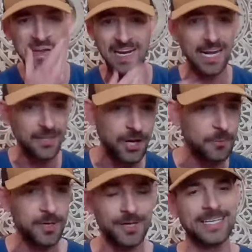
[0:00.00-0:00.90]
And I thought
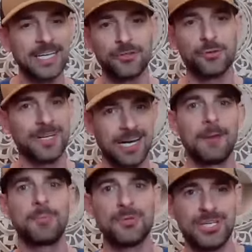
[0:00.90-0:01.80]
we were going to get through a
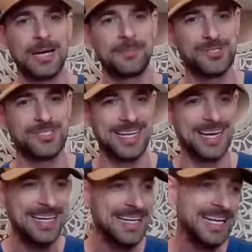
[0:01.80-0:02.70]
couple chapters
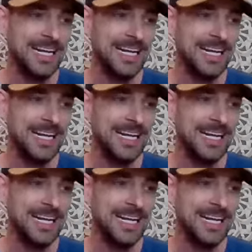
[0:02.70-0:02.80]
today.